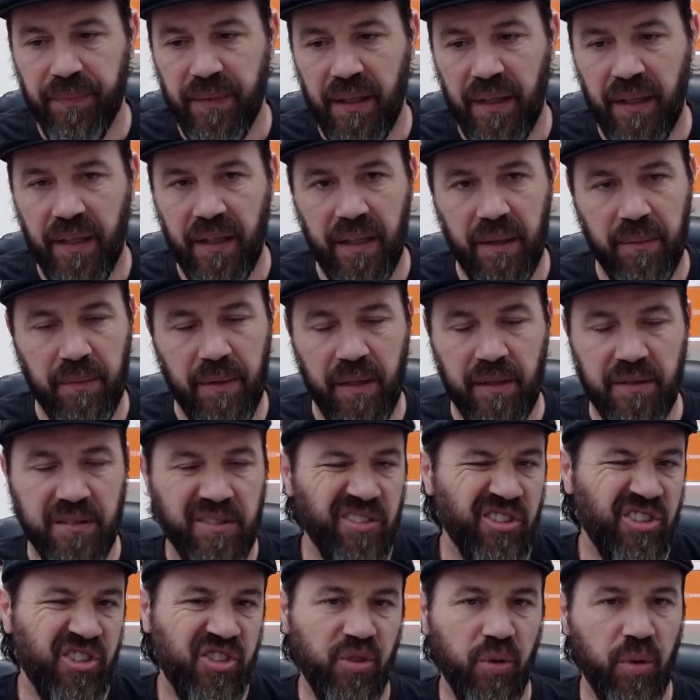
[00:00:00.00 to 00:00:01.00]
Um, I'll do
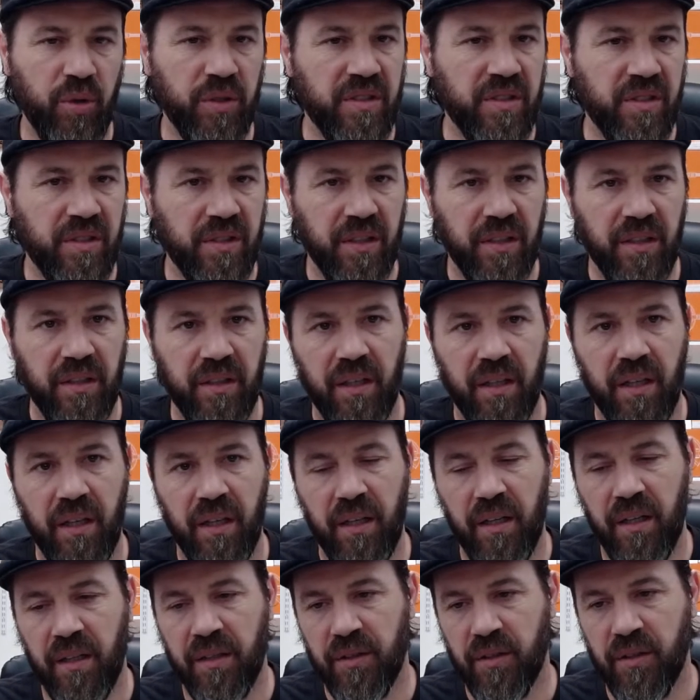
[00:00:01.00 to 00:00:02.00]
shorts uh,
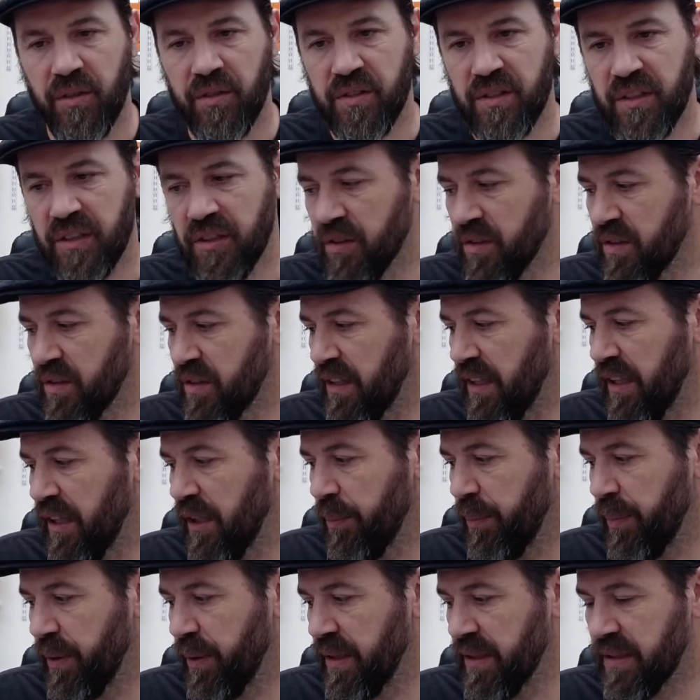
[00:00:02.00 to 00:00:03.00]
on those deals there.
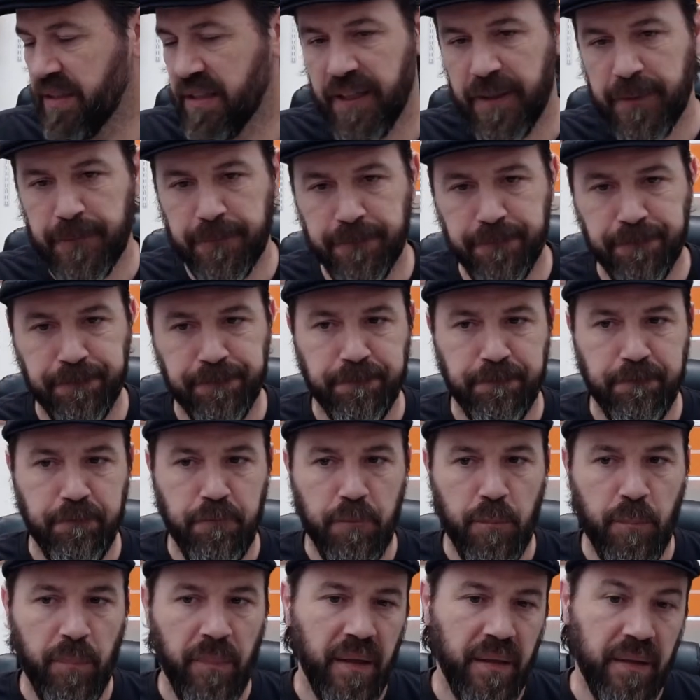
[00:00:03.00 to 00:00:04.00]
But um,
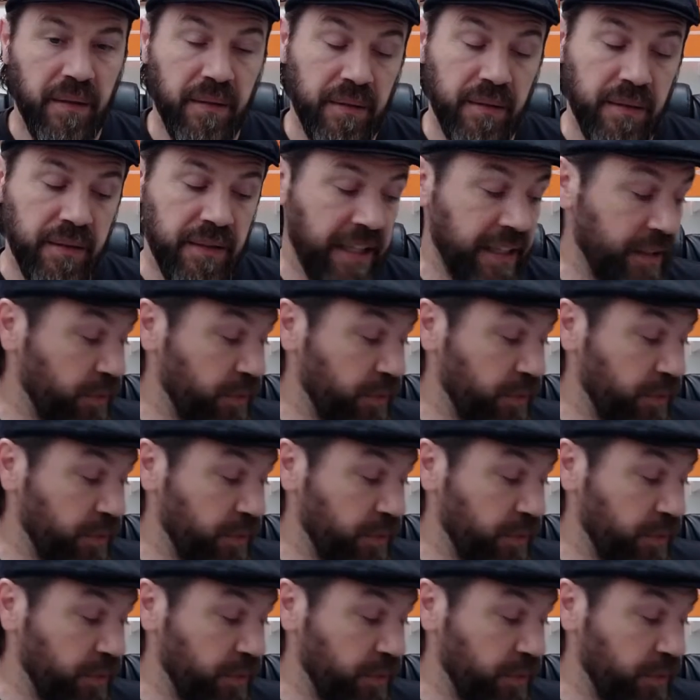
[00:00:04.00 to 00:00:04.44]
the,